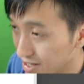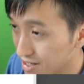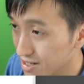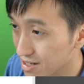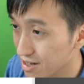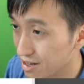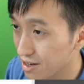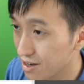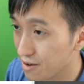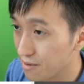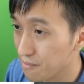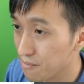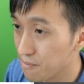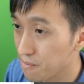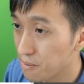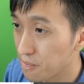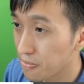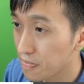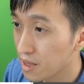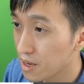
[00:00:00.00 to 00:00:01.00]
is
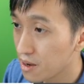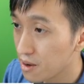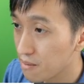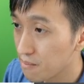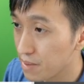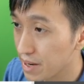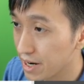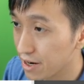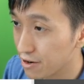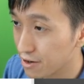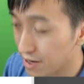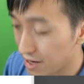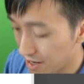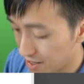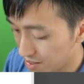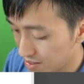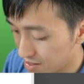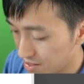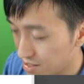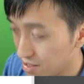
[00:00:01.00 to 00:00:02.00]
bigger
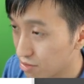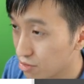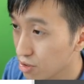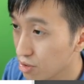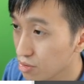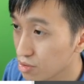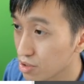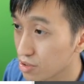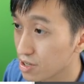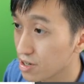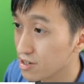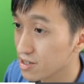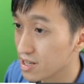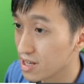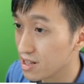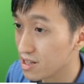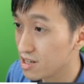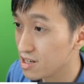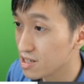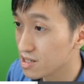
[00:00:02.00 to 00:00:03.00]
than 0, so there's
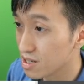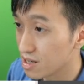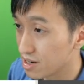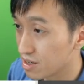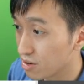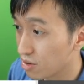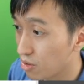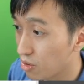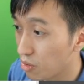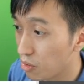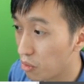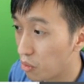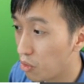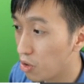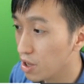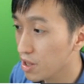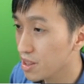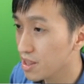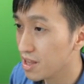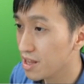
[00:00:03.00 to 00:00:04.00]
at least like
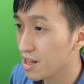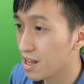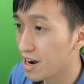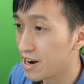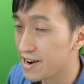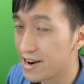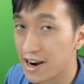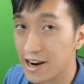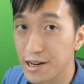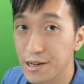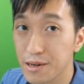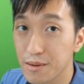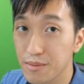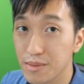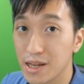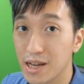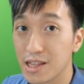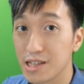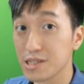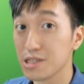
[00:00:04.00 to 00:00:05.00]
1 line
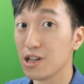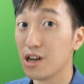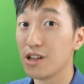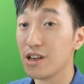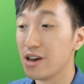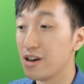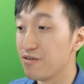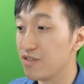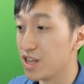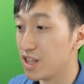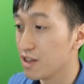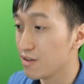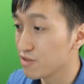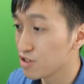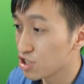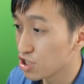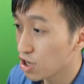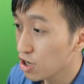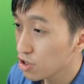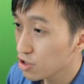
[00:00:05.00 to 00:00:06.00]
item that does not have
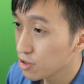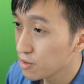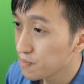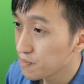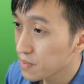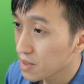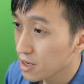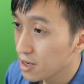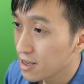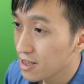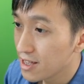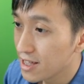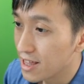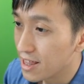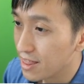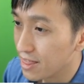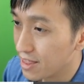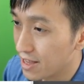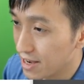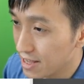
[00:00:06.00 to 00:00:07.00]
enough stock,
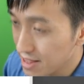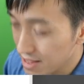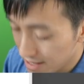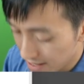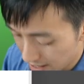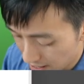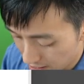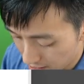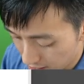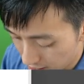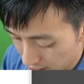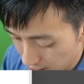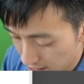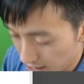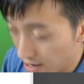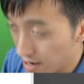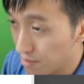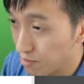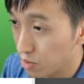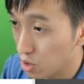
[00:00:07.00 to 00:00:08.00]
Then I
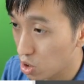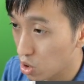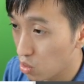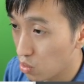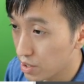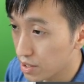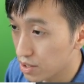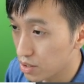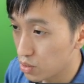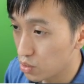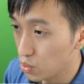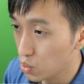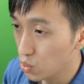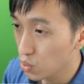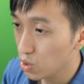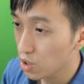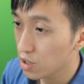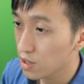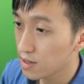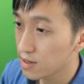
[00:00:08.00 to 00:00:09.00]
am going
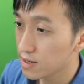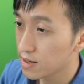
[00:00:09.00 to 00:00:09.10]
to